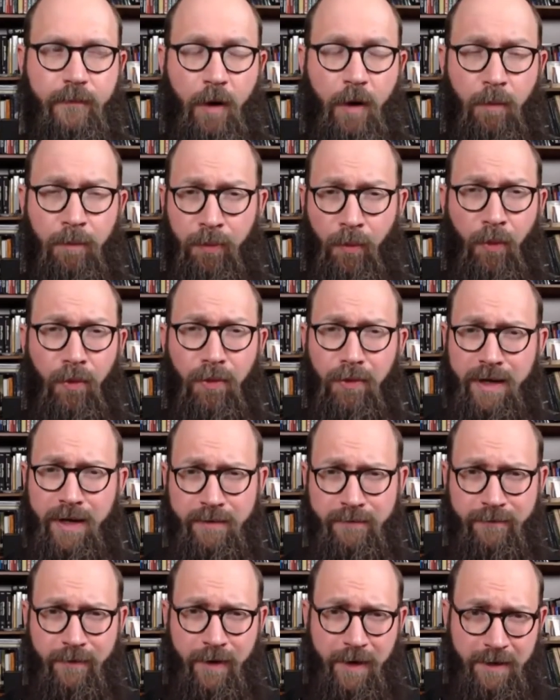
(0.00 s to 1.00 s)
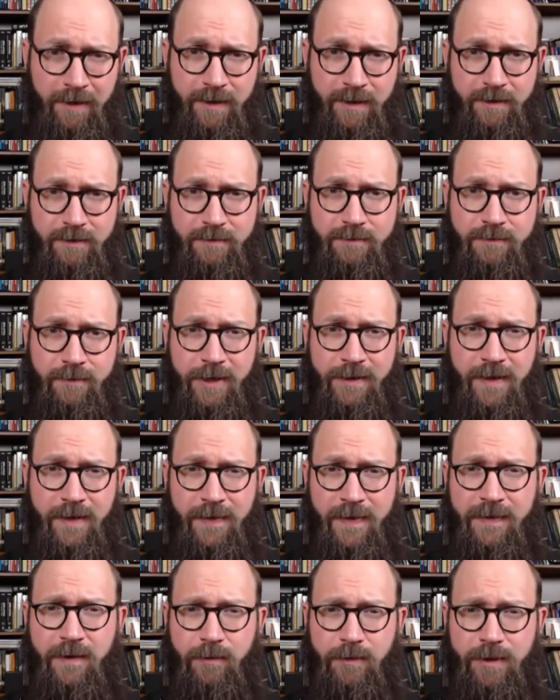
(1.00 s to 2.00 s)
are boring, frankly, right?
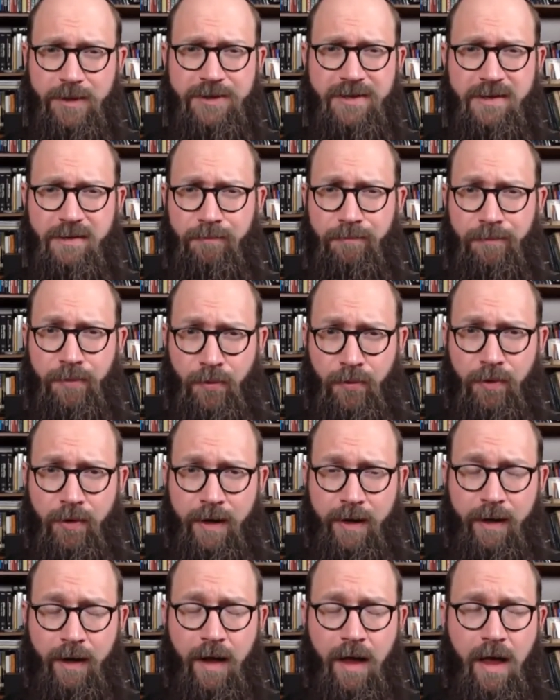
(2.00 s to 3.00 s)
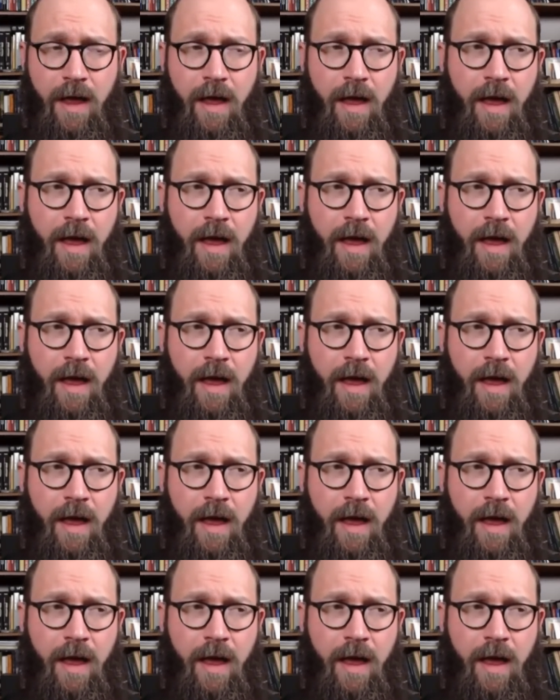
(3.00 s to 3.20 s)
They think their religions are boring,